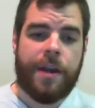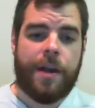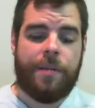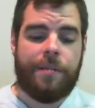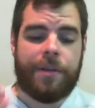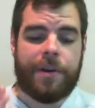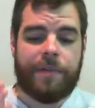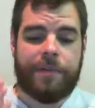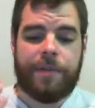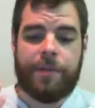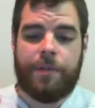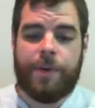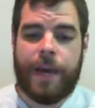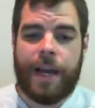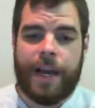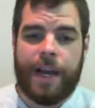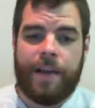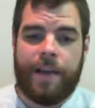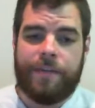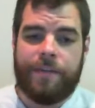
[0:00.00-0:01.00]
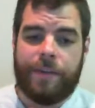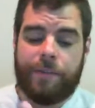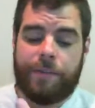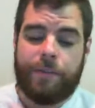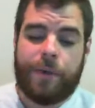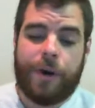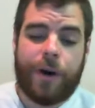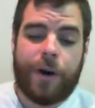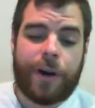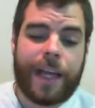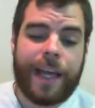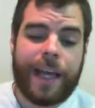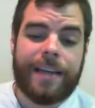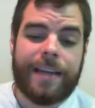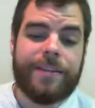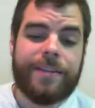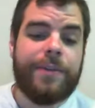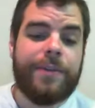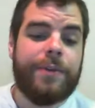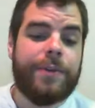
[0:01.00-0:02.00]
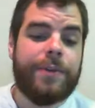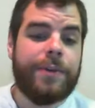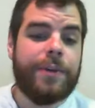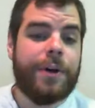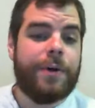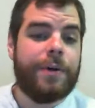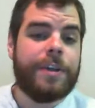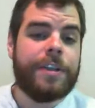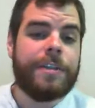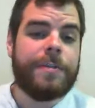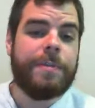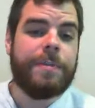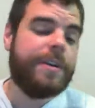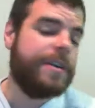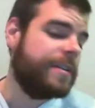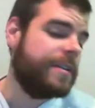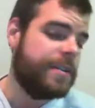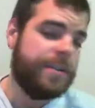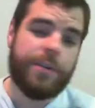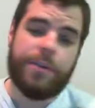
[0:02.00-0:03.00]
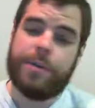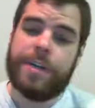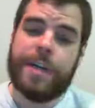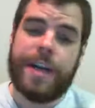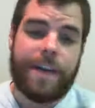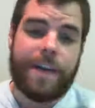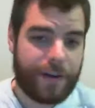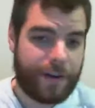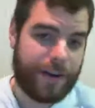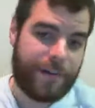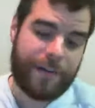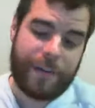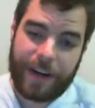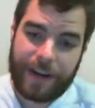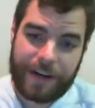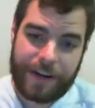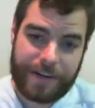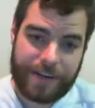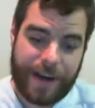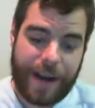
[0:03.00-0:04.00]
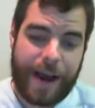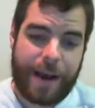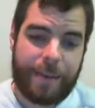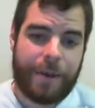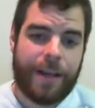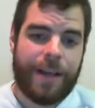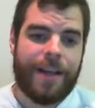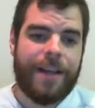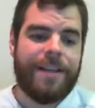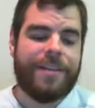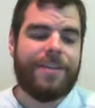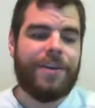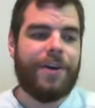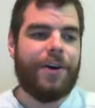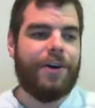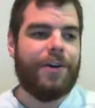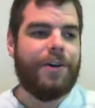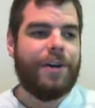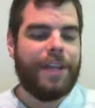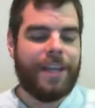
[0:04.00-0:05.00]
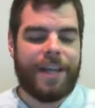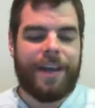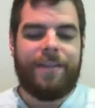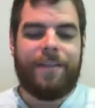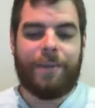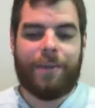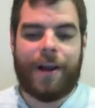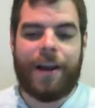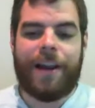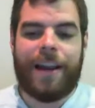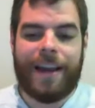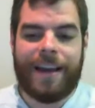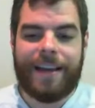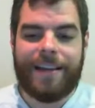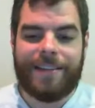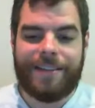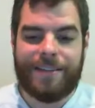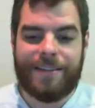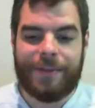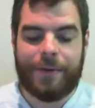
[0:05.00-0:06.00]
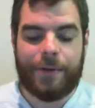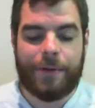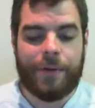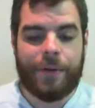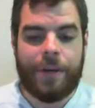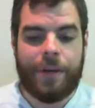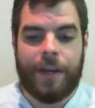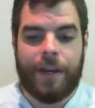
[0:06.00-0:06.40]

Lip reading: But if you have the wrong attitude, no experience, you're never going to find a job. So you need to have the right attitude.